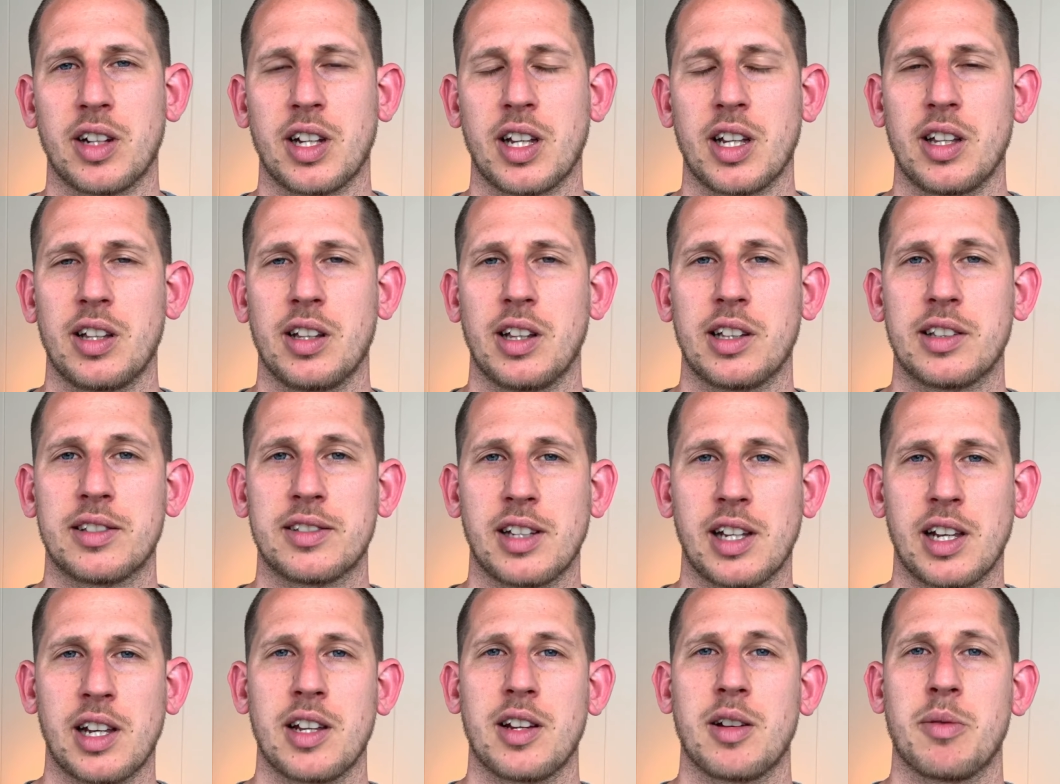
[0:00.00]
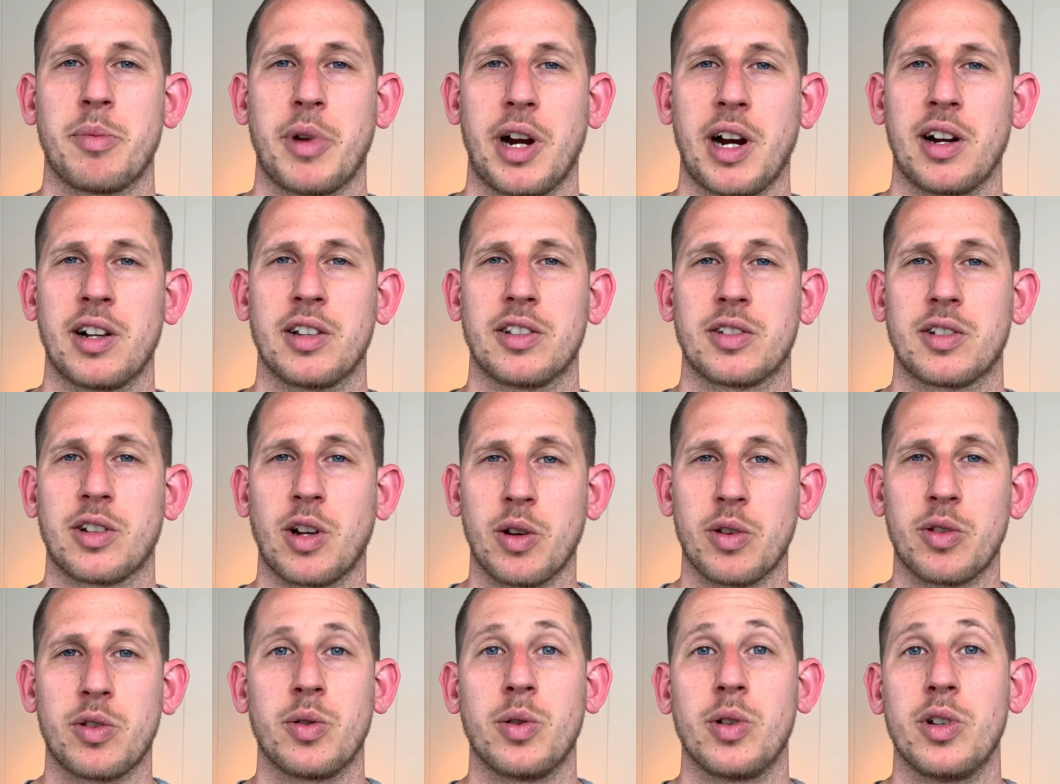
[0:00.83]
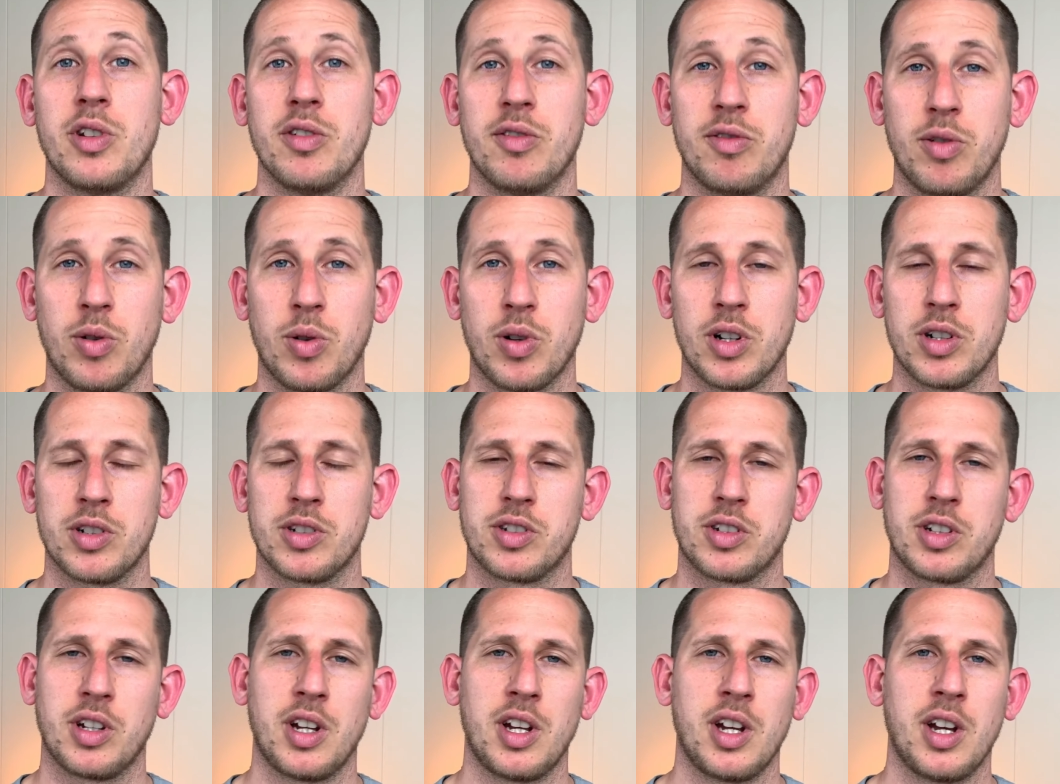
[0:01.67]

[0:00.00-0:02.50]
let's say your parents go through a divorce.